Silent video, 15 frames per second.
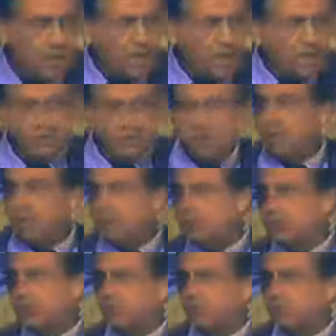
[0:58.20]
as the most
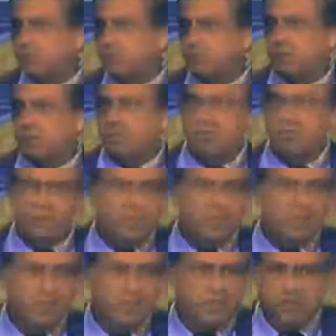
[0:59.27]
dangerous
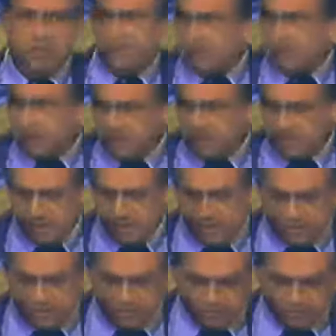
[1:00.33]
revolutionary in the United
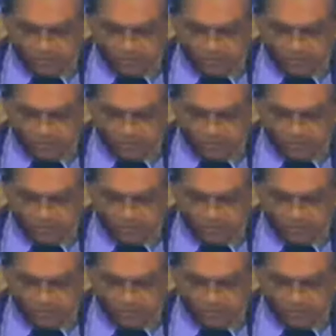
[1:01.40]
States.